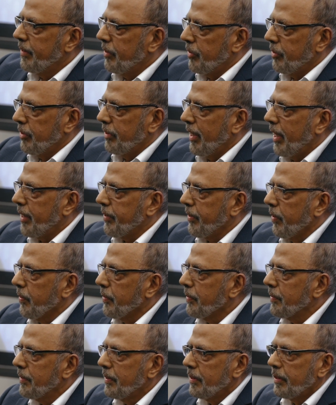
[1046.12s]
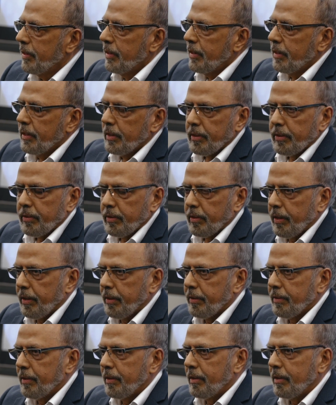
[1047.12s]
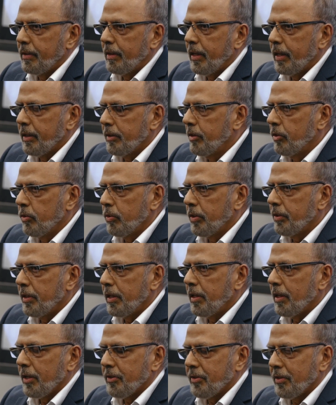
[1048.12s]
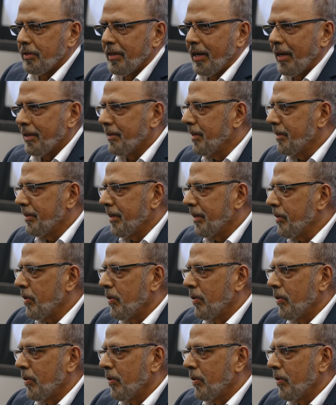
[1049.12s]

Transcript: scenario, they do a DDoS attack. They'll